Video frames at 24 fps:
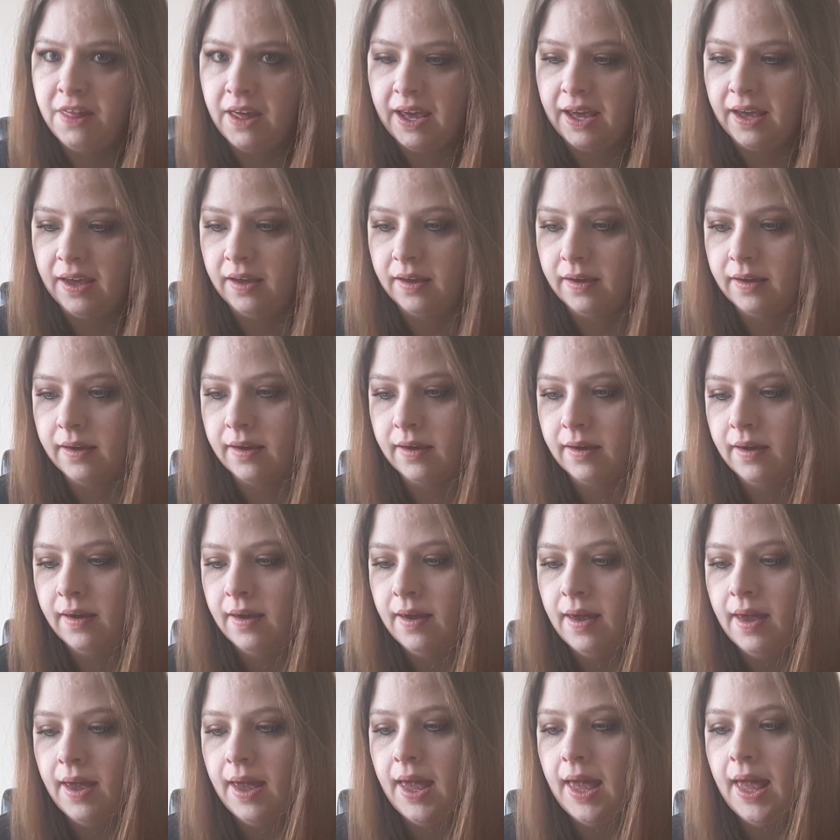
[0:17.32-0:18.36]
think.
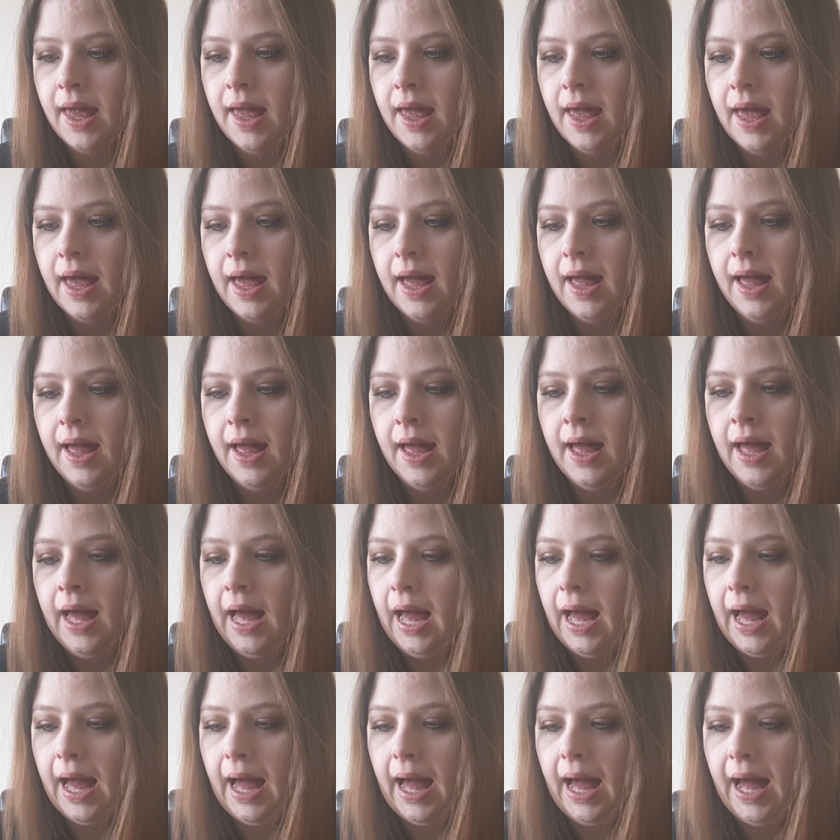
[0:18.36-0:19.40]

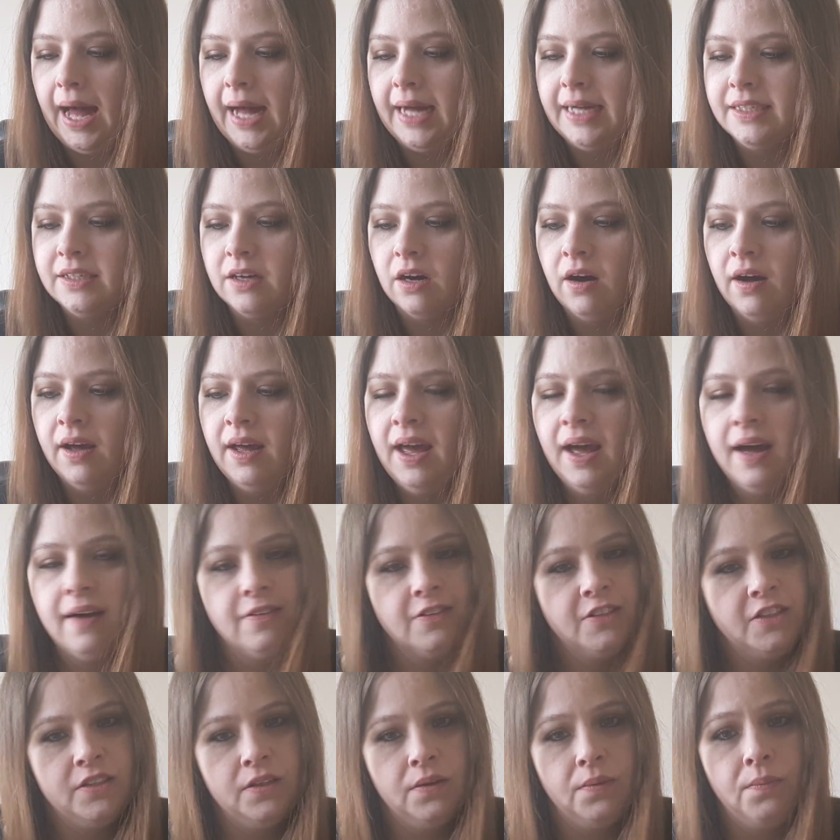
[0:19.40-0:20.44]
And I
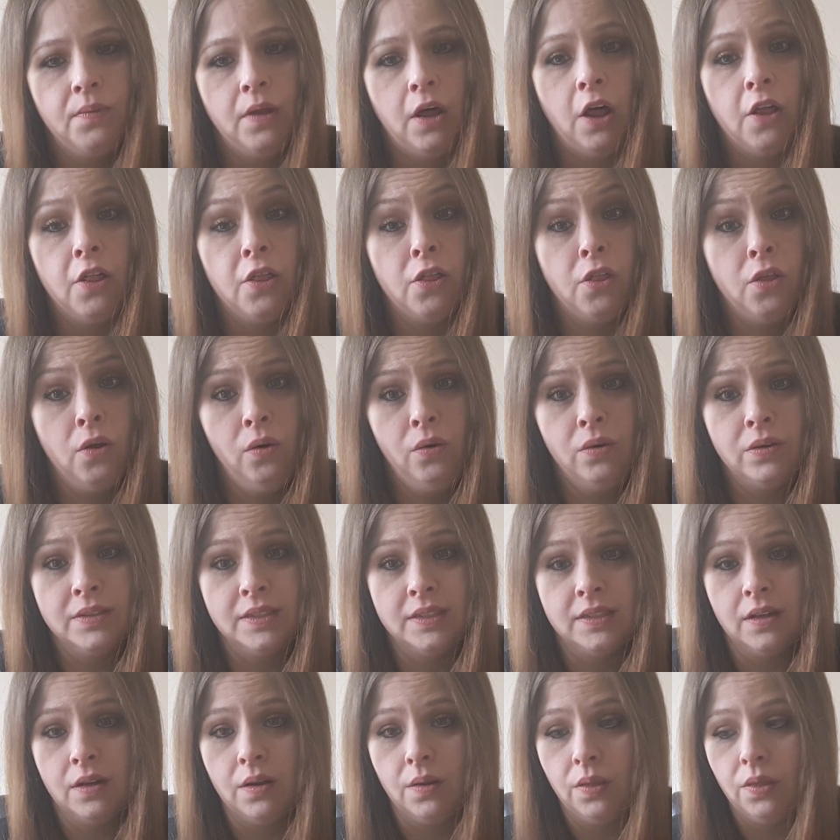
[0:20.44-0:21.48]
have some
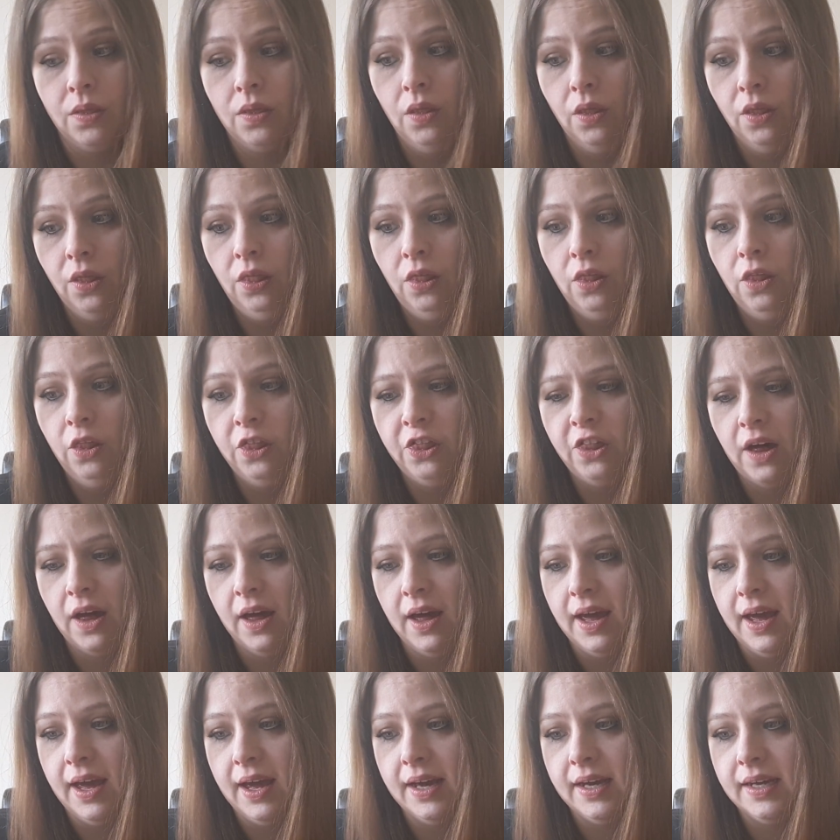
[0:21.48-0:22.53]
thoughts on
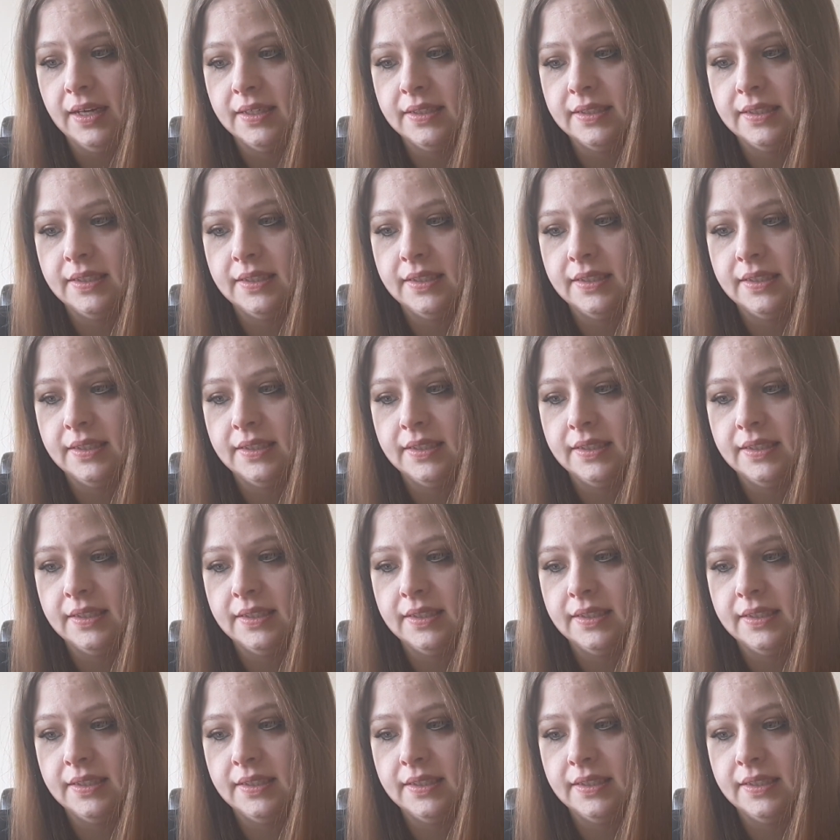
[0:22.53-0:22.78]
this.